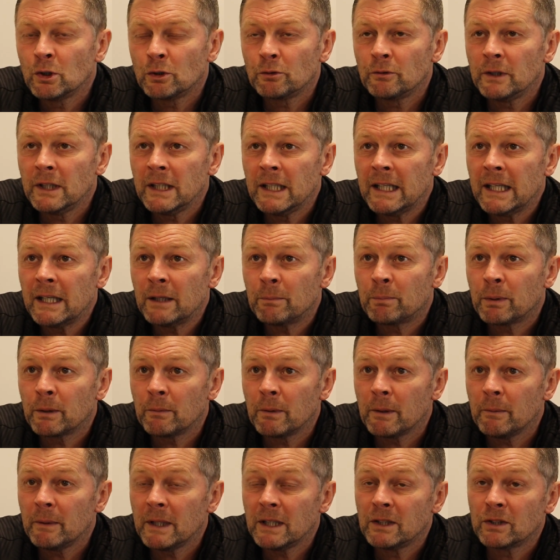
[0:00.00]
Not really.
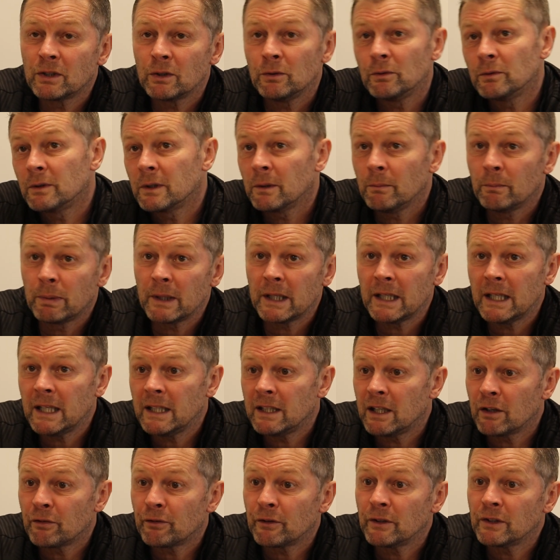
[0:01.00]
Probably two
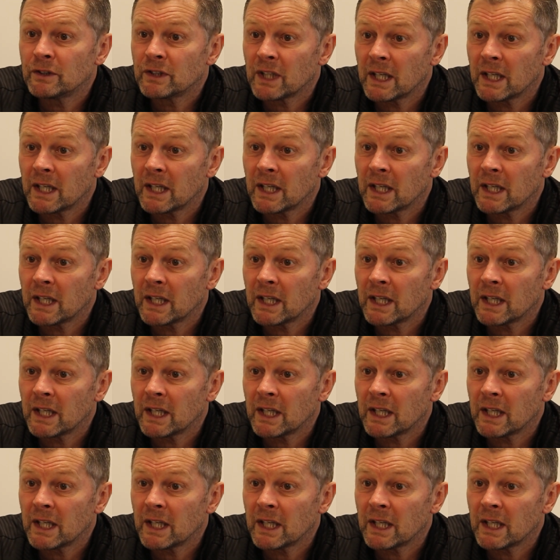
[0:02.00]
completely different